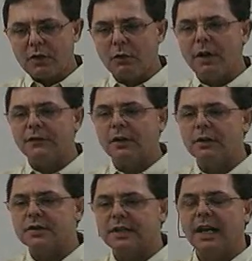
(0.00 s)
We have to
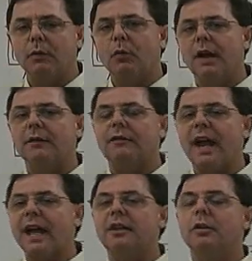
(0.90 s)
understand what
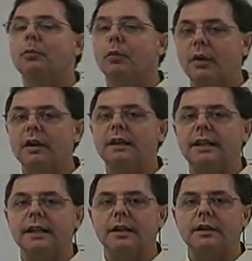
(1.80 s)
vacuum
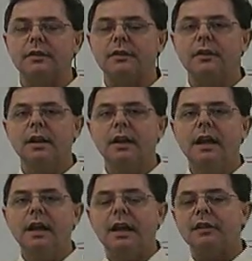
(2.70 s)
really is.
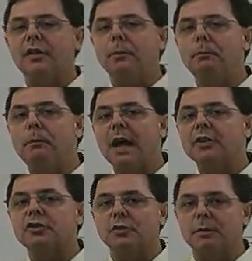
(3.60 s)
It's a
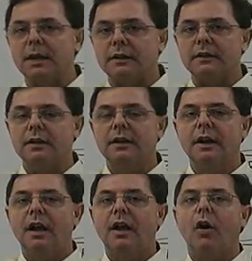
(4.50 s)
measurement,
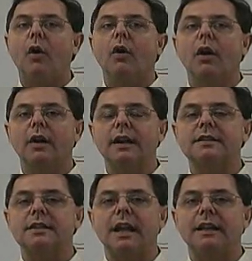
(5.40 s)
or
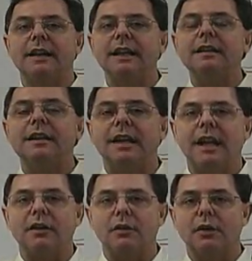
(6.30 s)
it's an
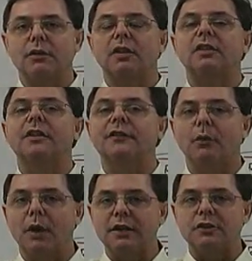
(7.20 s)
indicator there's a
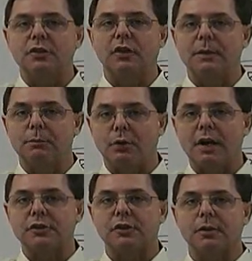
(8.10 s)
differential in
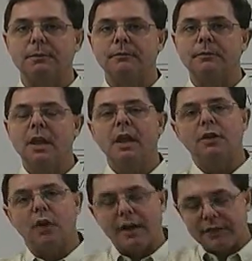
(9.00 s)
pressure.
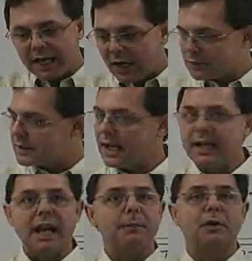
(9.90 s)
You have the
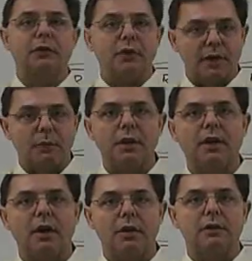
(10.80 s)
outside atmosphere that we
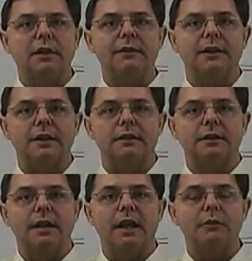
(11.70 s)
all live in,
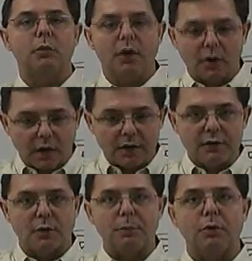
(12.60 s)
and we're
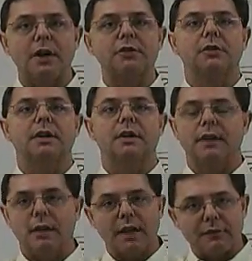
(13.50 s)
under pressure here.
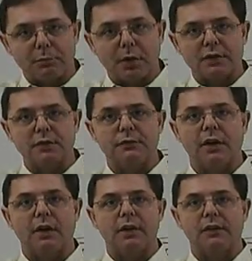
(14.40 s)
Now that pressure
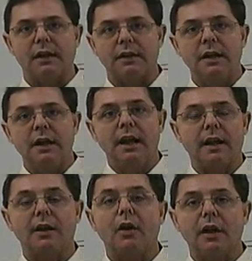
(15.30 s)
varies at
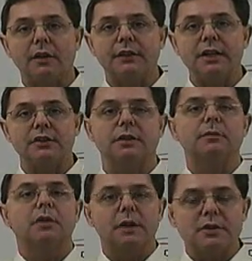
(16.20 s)
our elevation.
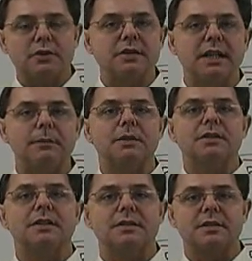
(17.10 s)
So let's just keep
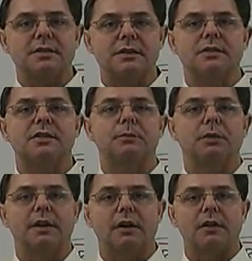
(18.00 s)
this consistent and
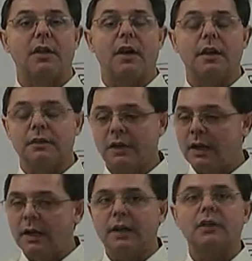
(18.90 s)
simple in our thoughts.
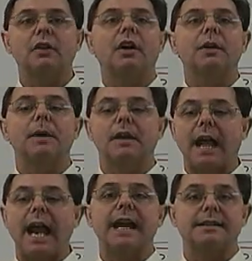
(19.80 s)
Let's talk about
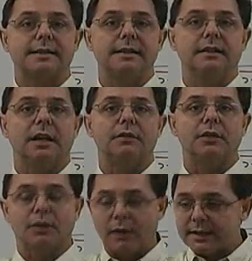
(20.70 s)
at sea level.
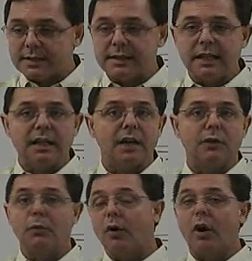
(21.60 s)
So at sea
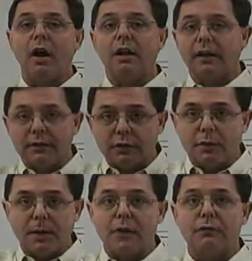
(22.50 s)
level, we're all under
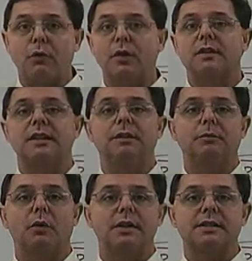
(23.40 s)
about
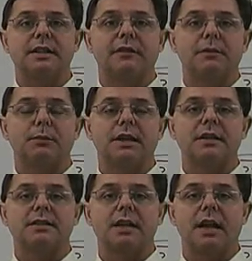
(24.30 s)

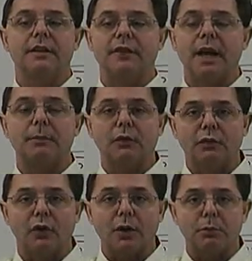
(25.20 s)
14.7 psi of
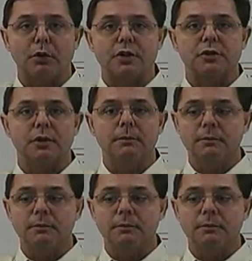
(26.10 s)
atmospheric pressure.